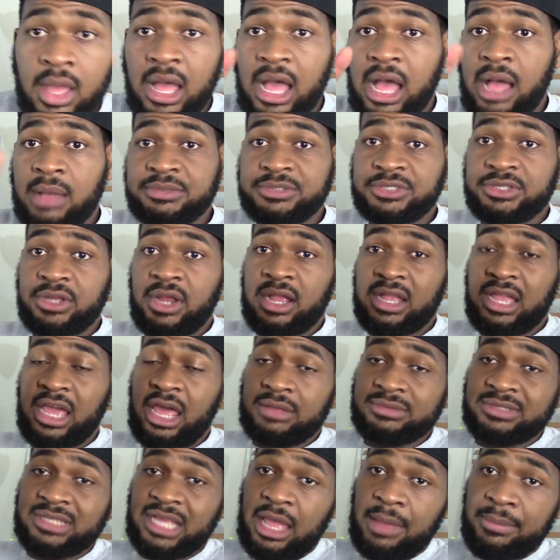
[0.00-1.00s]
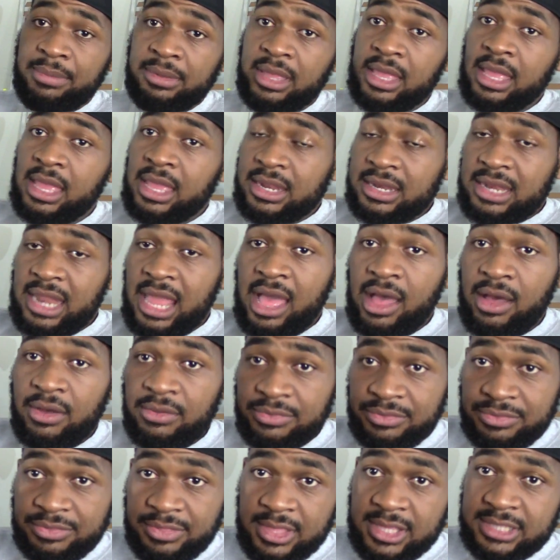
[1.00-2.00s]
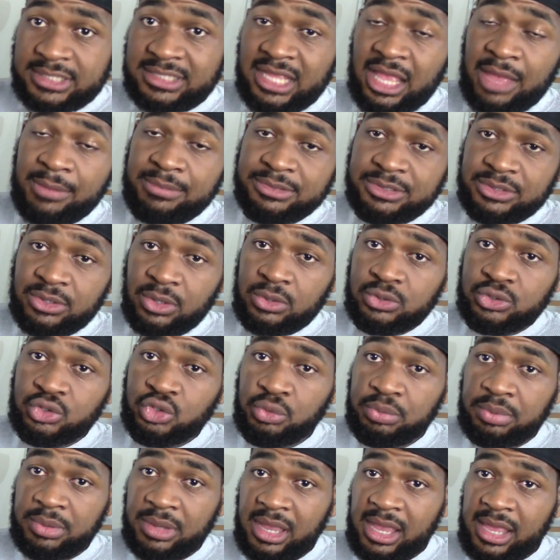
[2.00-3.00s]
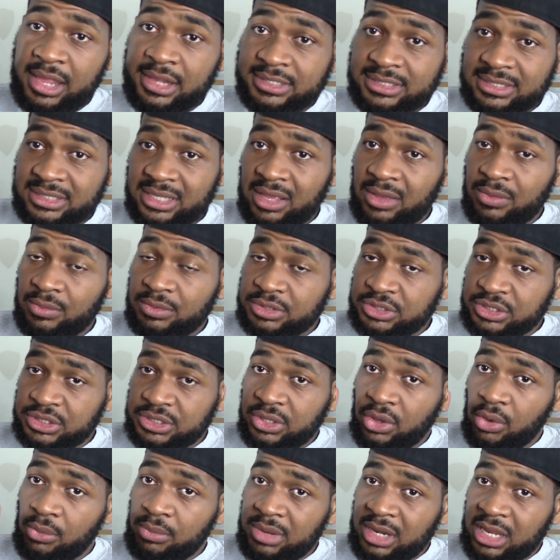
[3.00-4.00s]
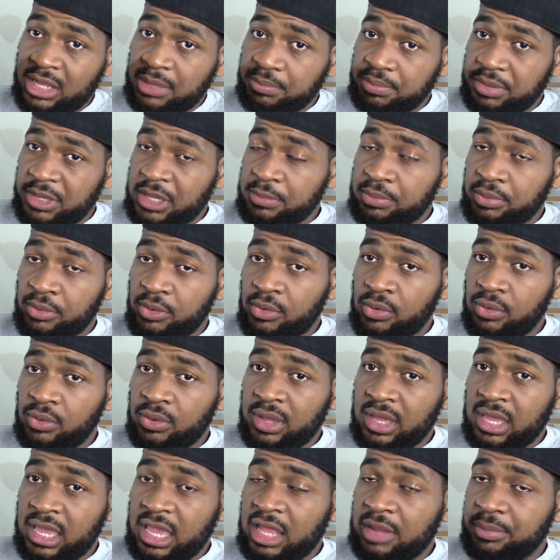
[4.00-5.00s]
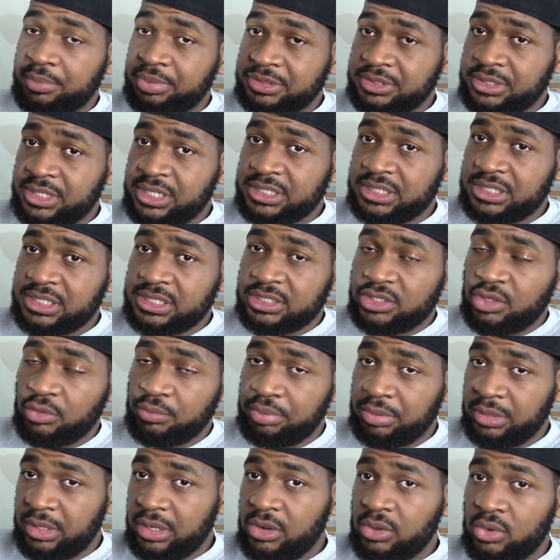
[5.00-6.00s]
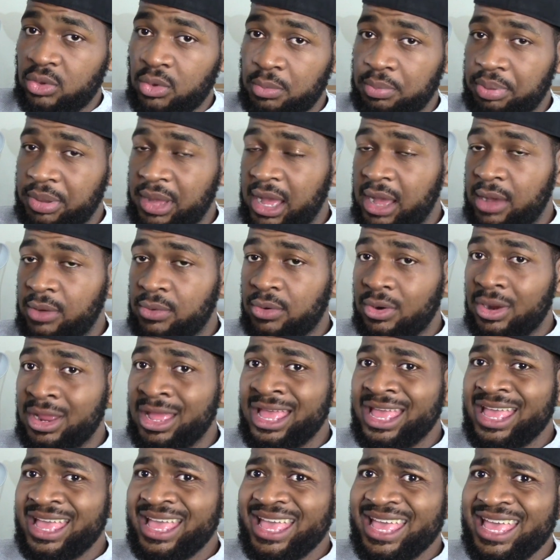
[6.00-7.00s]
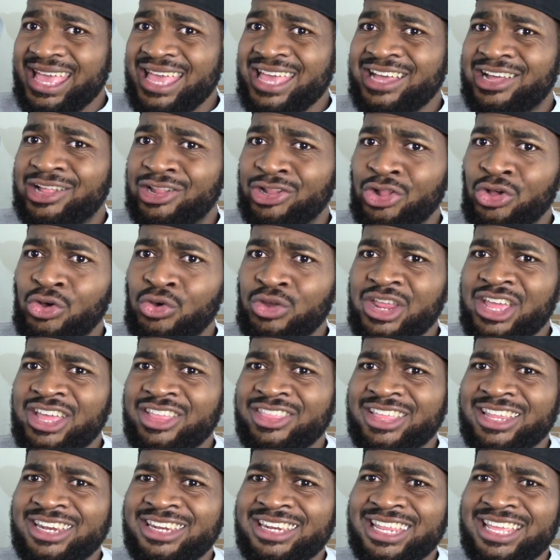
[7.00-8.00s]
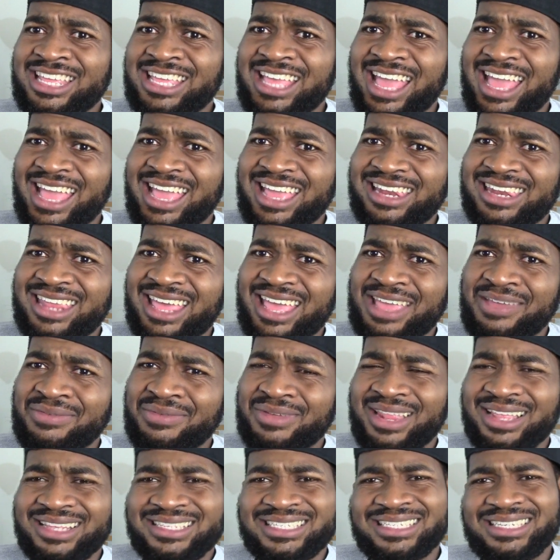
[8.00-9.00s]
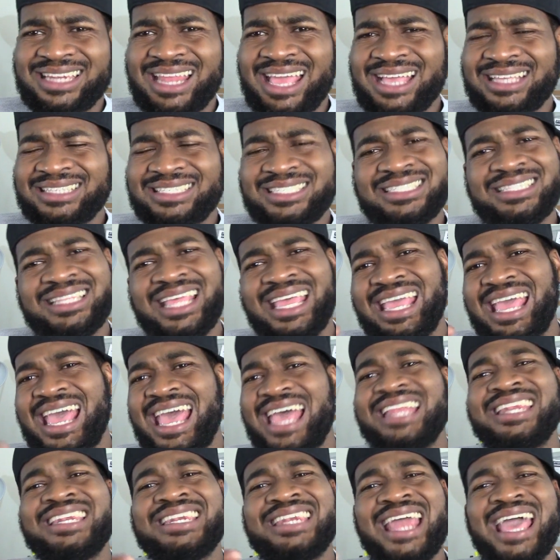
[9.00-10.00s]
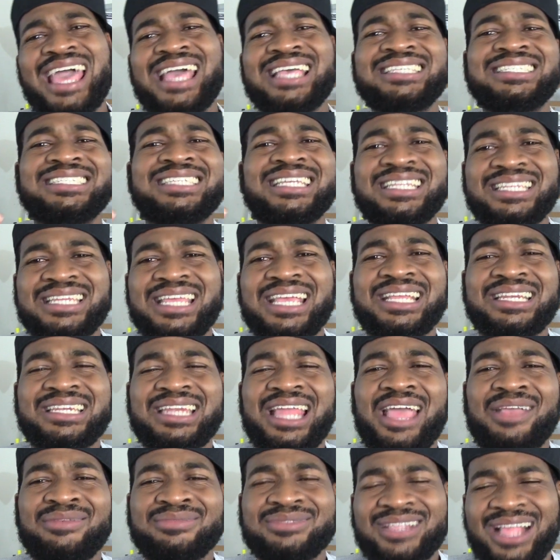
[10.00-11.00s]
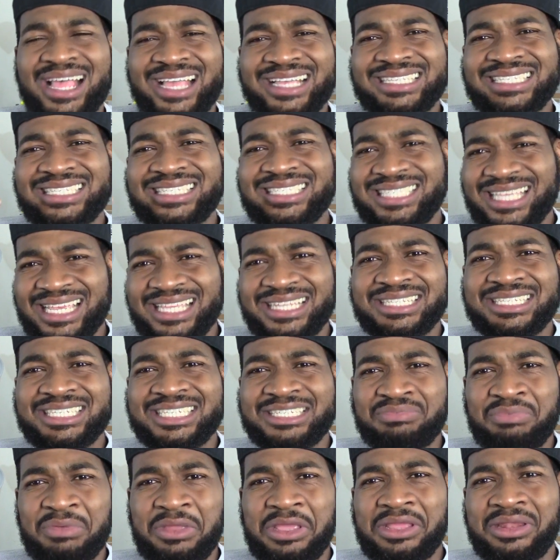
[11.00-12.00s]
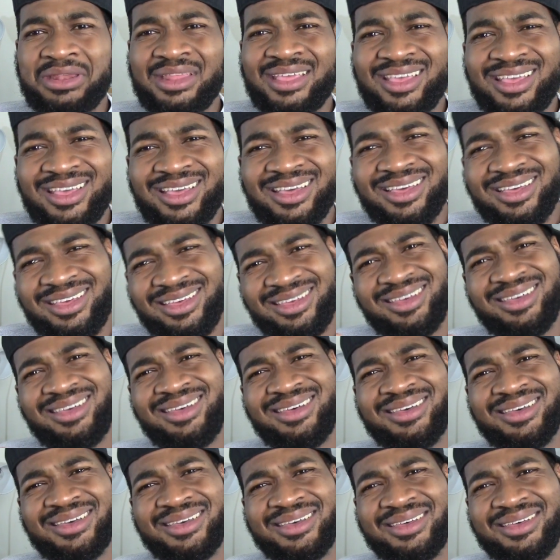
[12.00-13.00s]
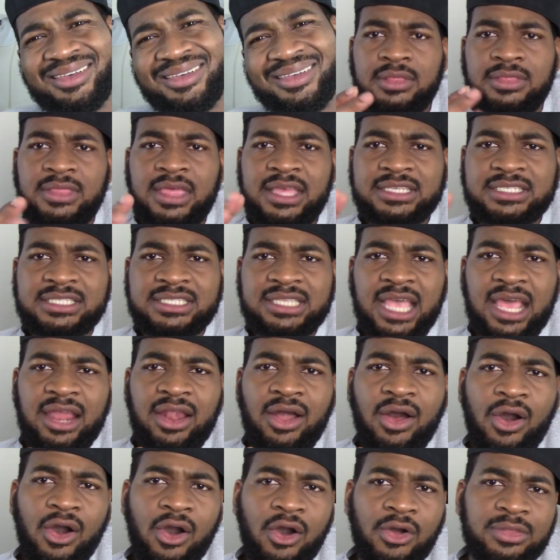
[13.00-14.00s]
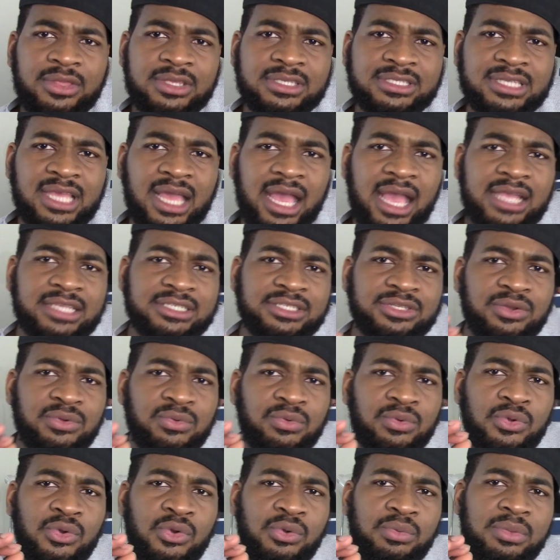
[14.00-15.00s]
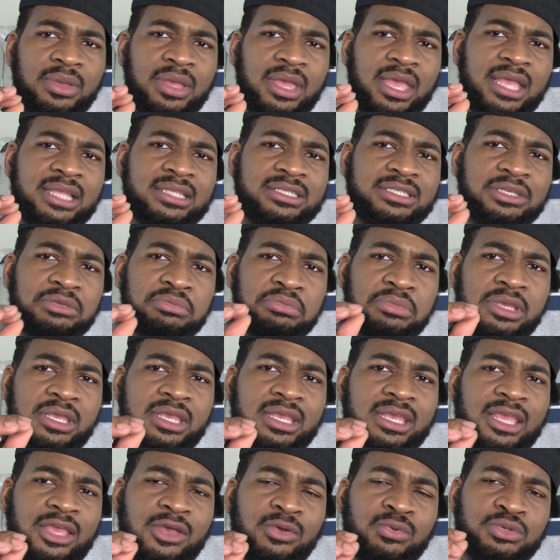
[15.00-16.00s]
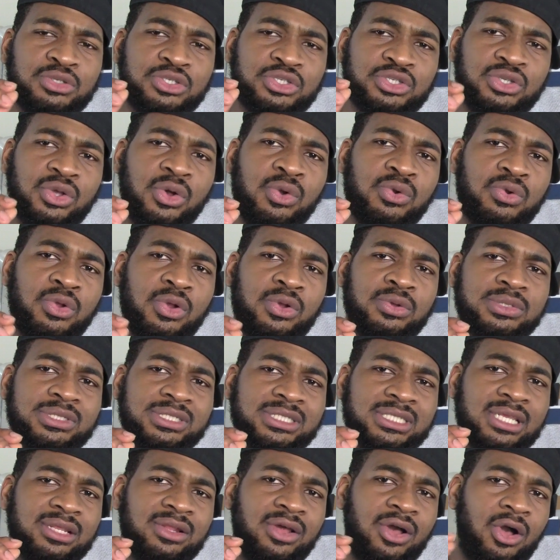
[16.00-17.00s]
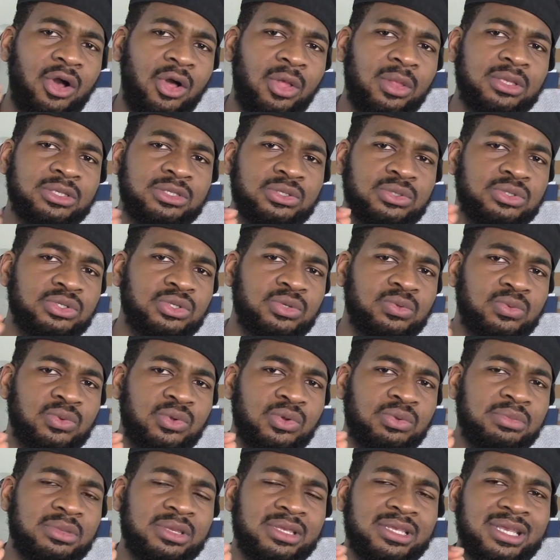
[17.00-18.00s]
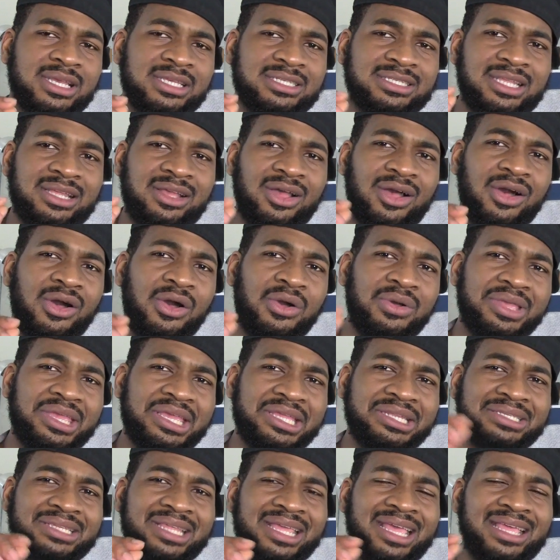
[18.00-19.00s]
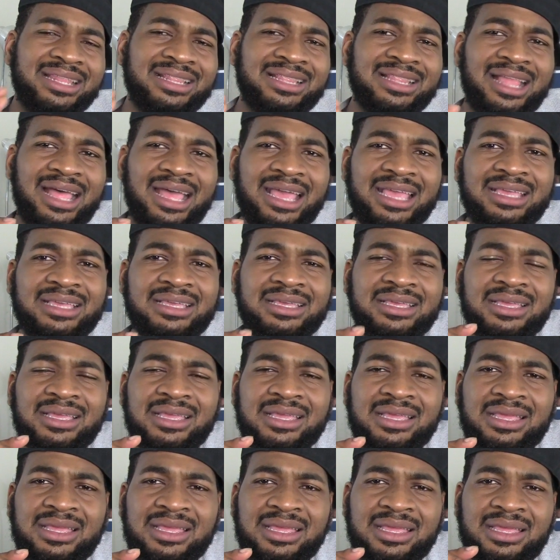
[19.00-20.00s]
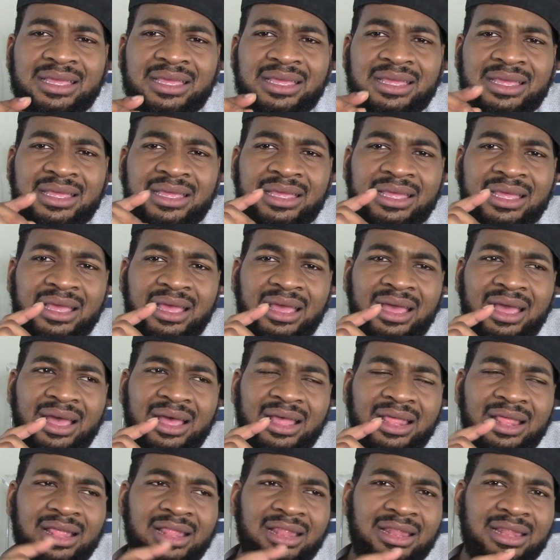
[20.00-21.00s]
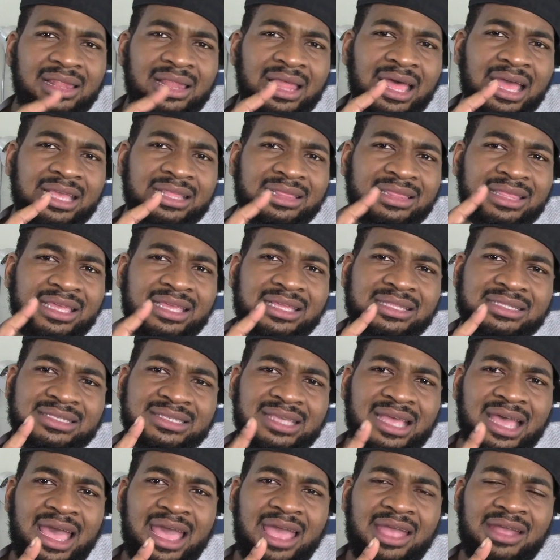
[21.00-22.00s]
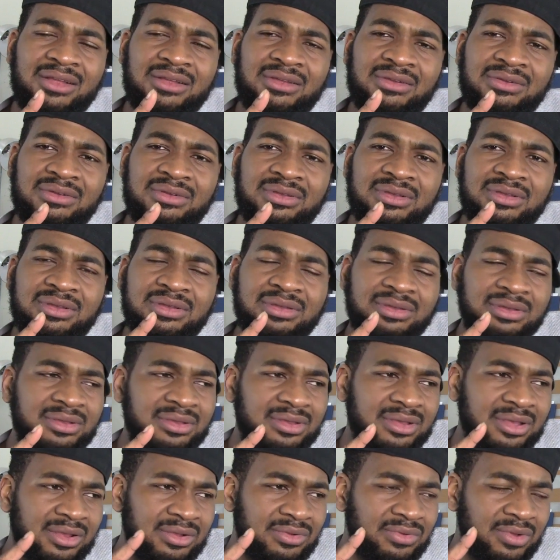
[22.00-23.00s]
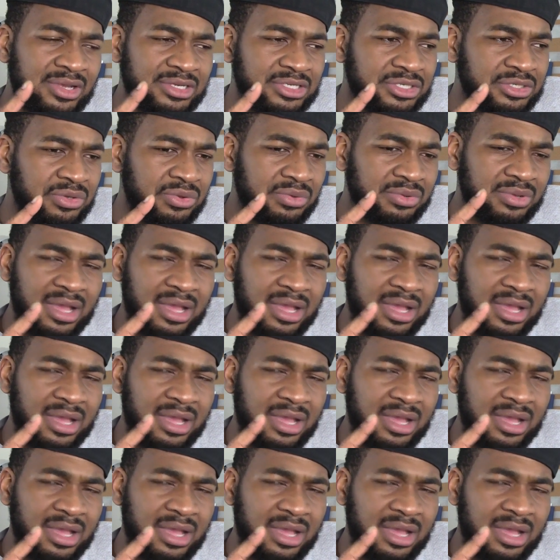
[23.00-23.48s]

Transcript: I'm sorry, I got a topic. Now, this episode of Superhead is set up with so many people in positions of political power, including the D.A. David. That's nasty. They had nasty nicknames like Sit and Spin. Ugh. They set all these guys in a room, and to me, it was so gross seeing all these dudes in the room because they all hit that. Like the entire congressional